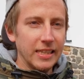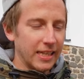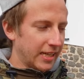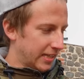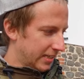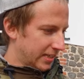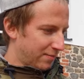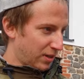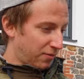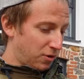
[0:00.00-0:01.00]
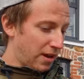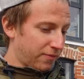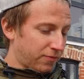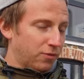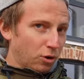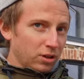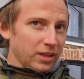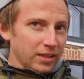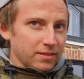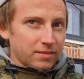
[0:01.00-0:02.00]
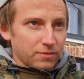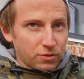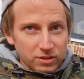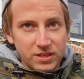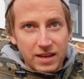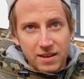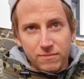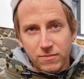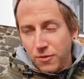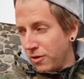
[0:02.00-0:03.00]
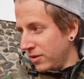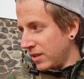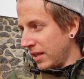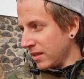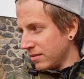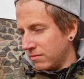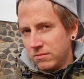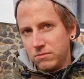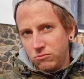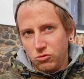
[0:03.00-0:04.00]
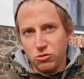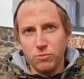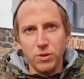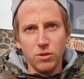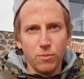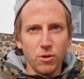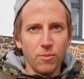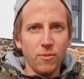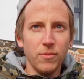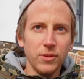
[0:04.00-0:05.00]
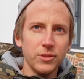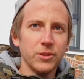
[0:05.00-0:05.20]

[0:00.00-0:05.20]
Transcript: Mm -hmm. and, uh, but if you have fully full time 30 days, should be no problem. Yeah.